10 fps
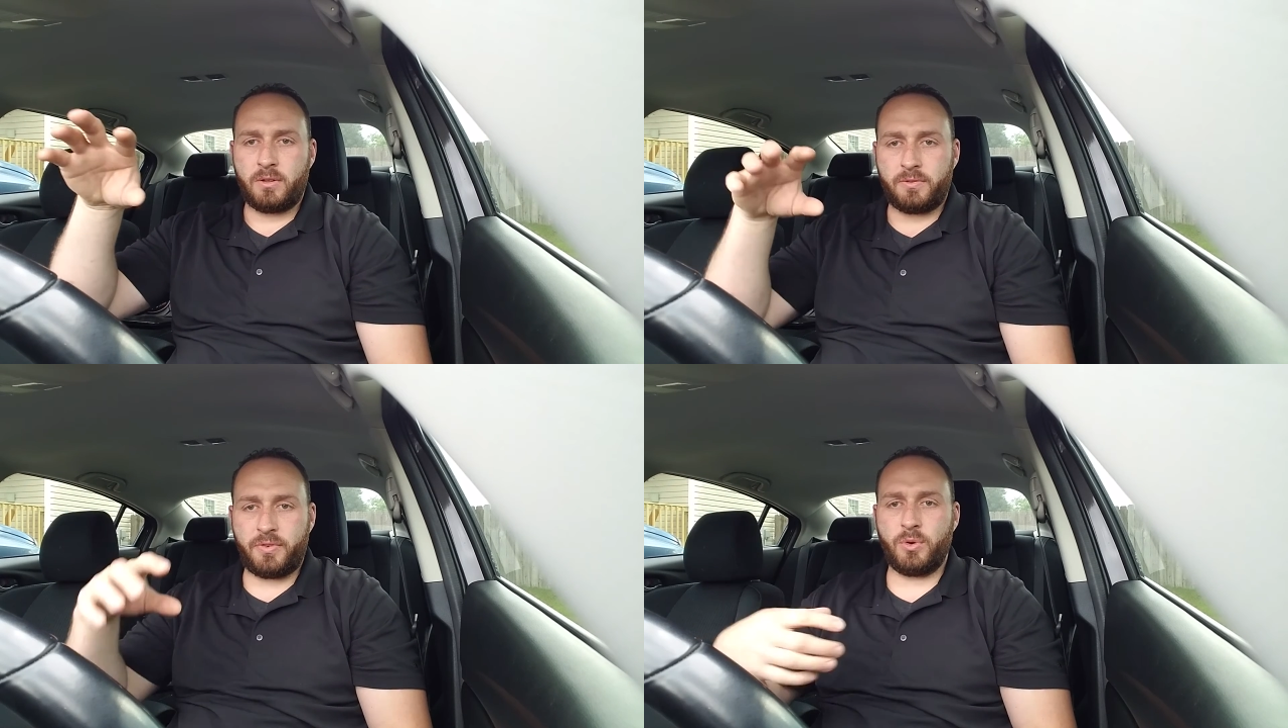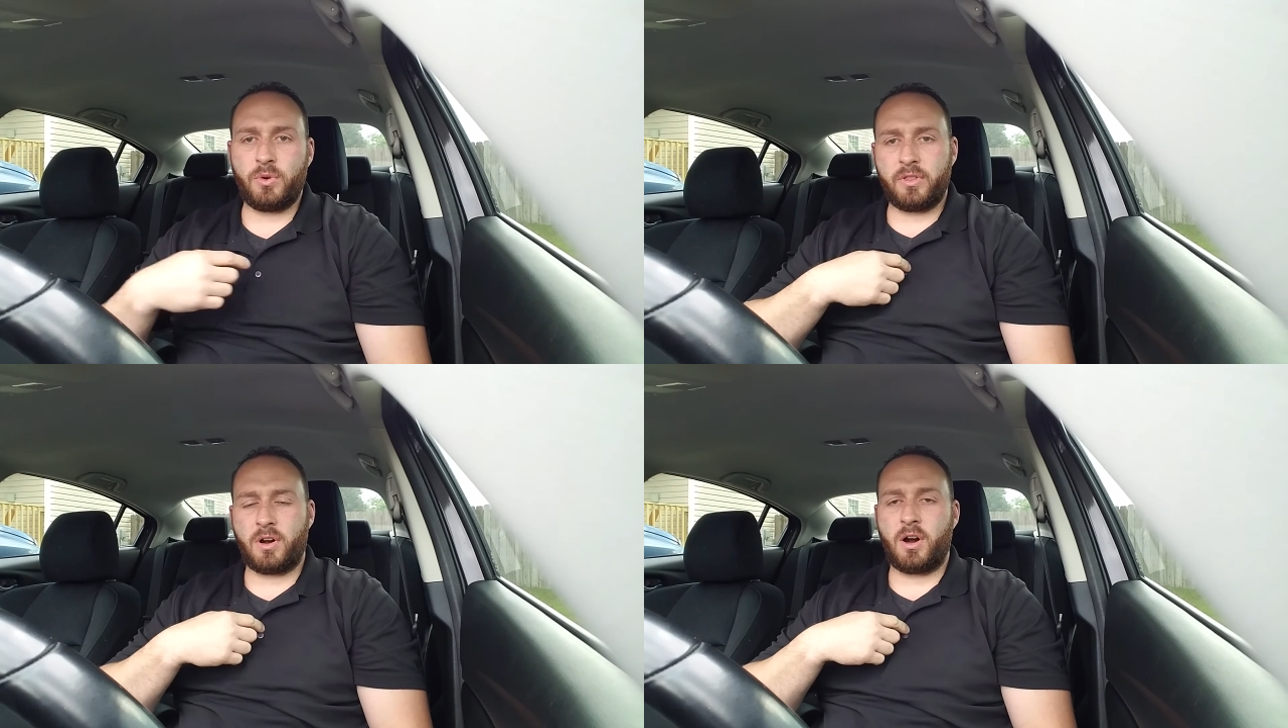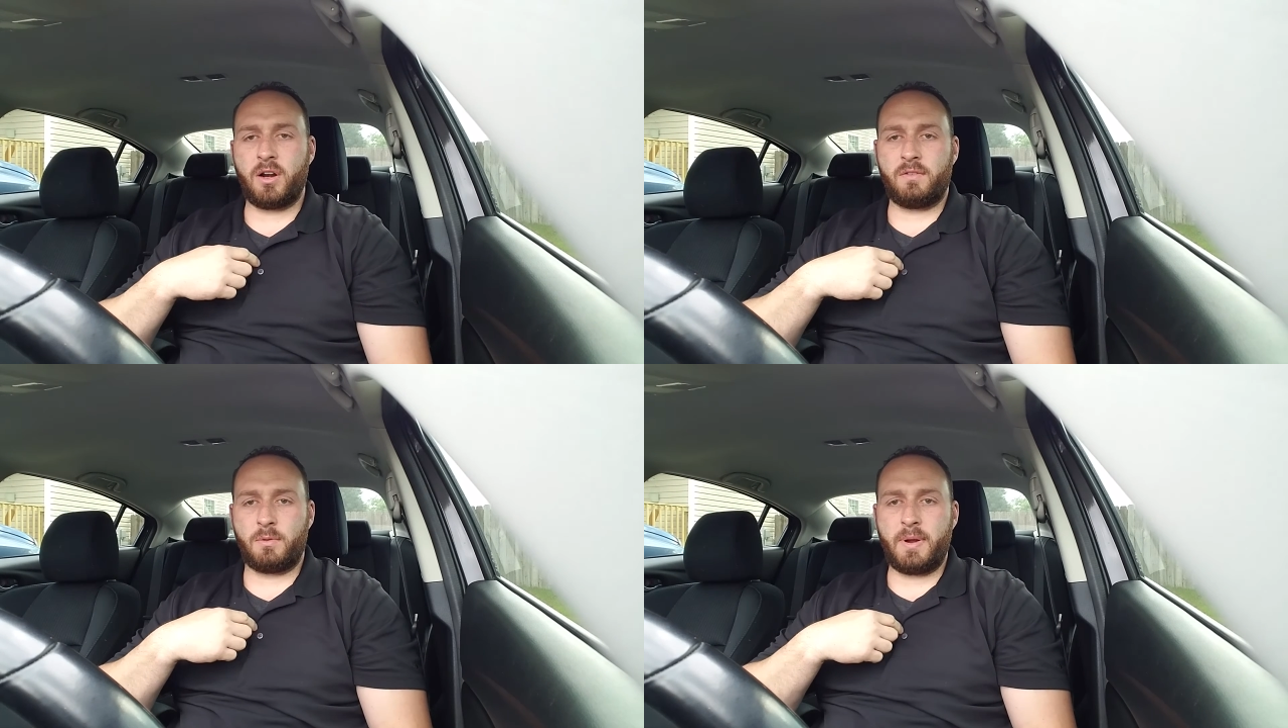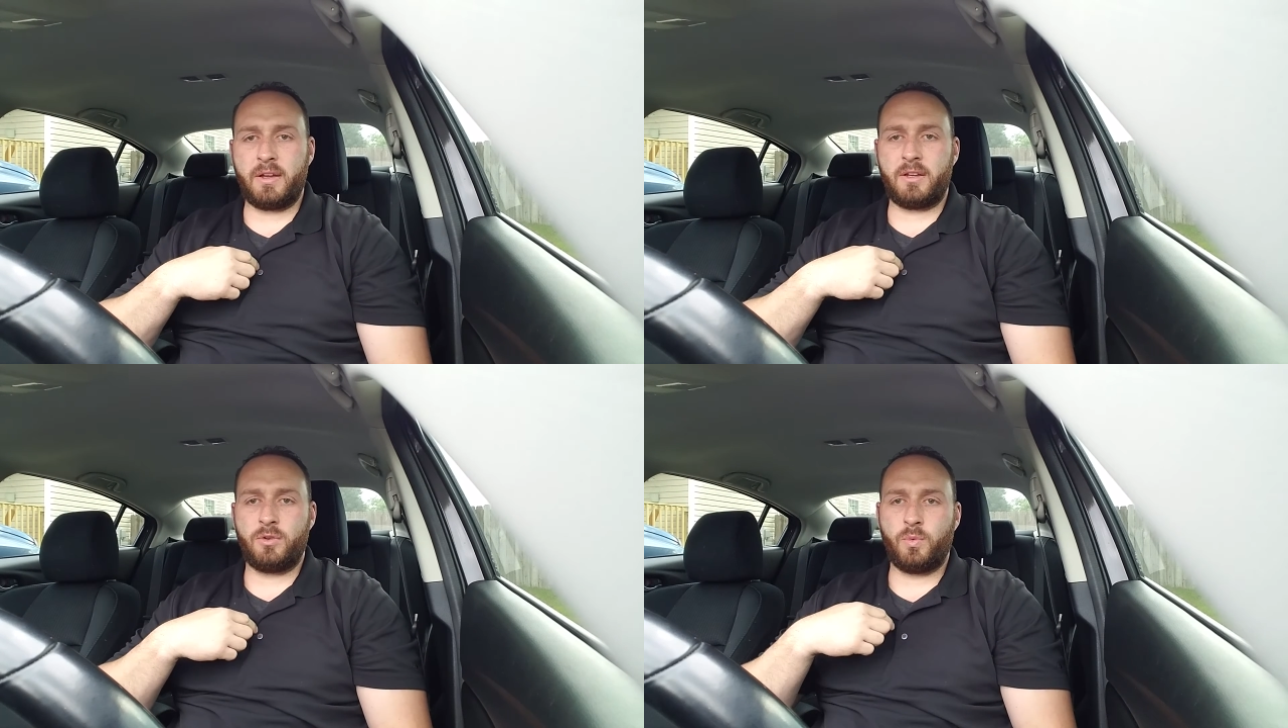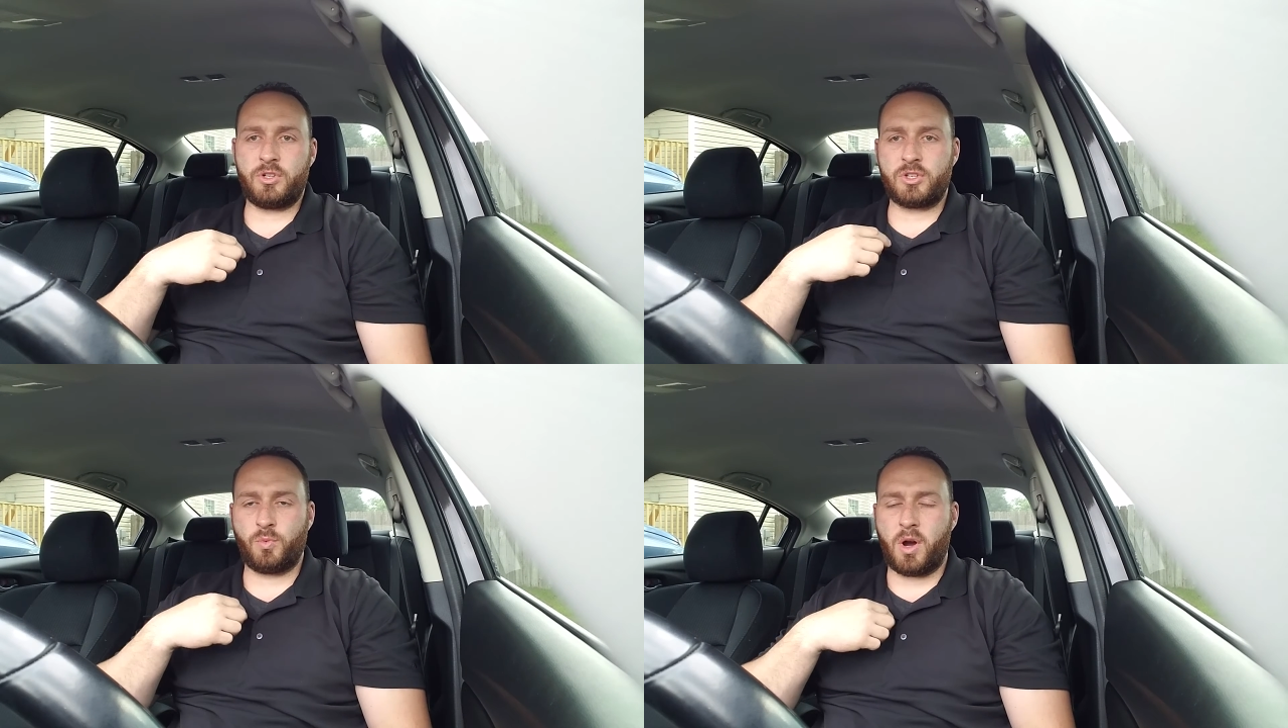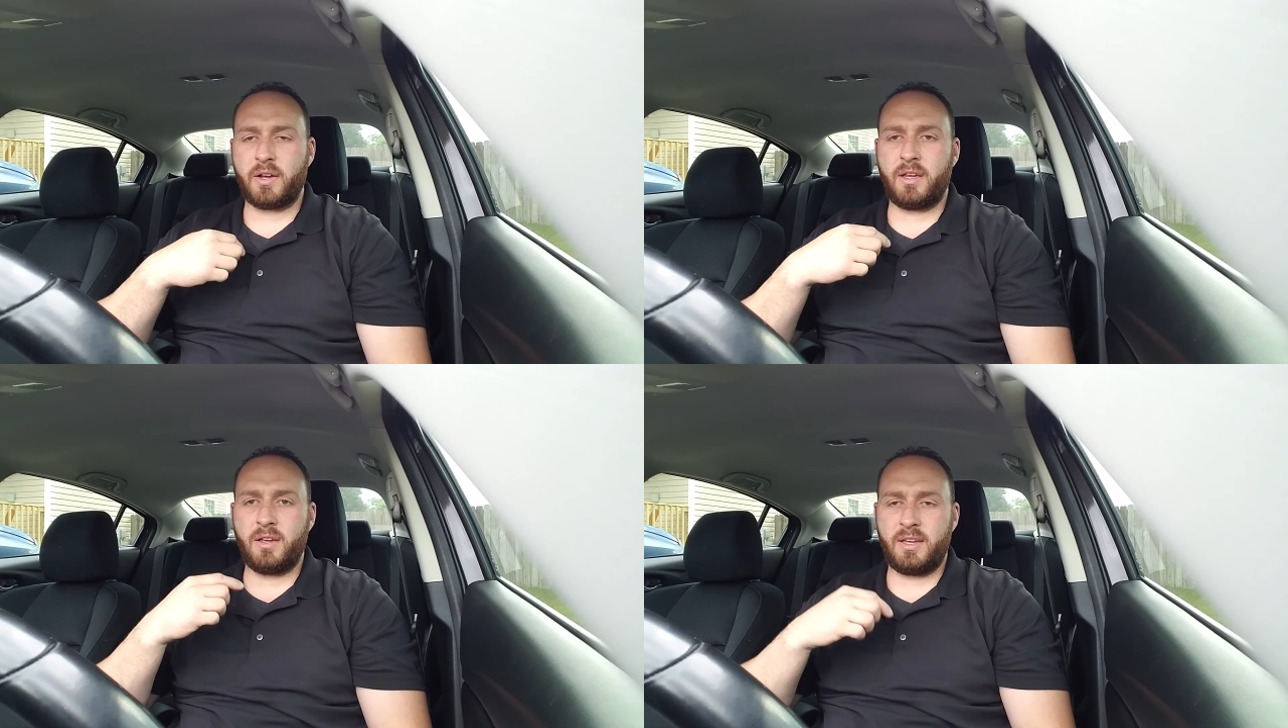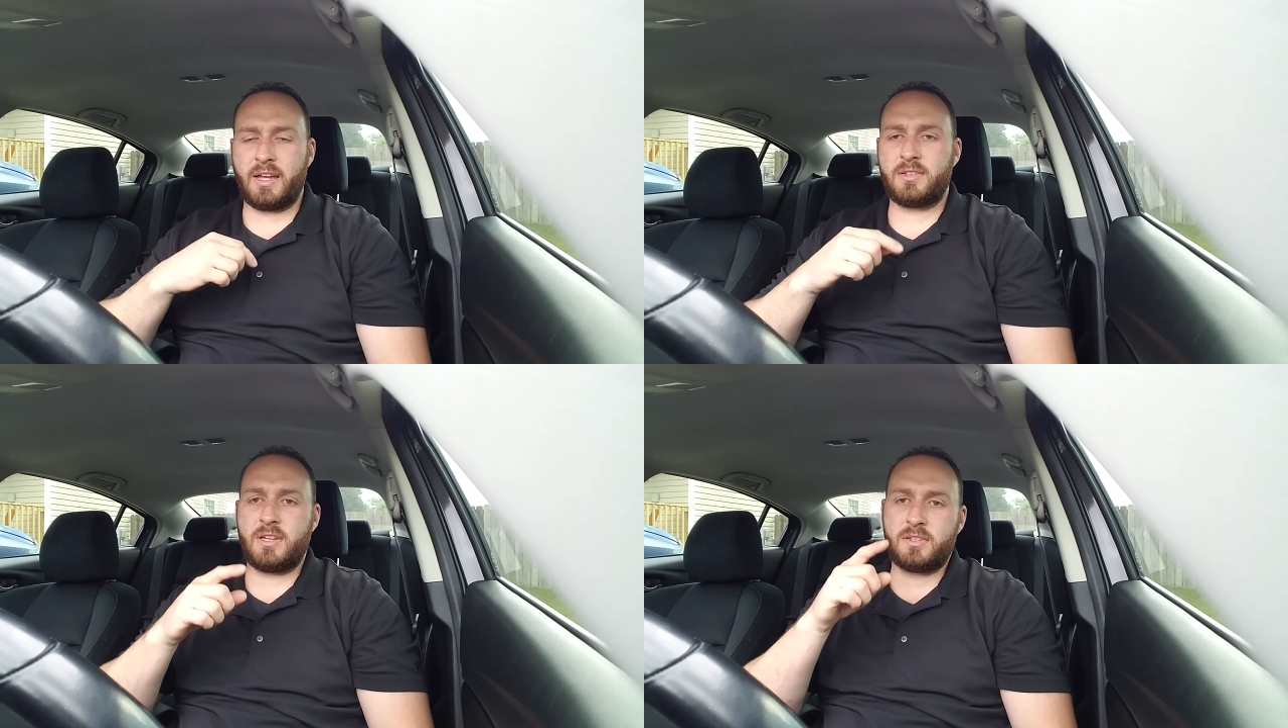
fuel the heart of rebellion, which is walking against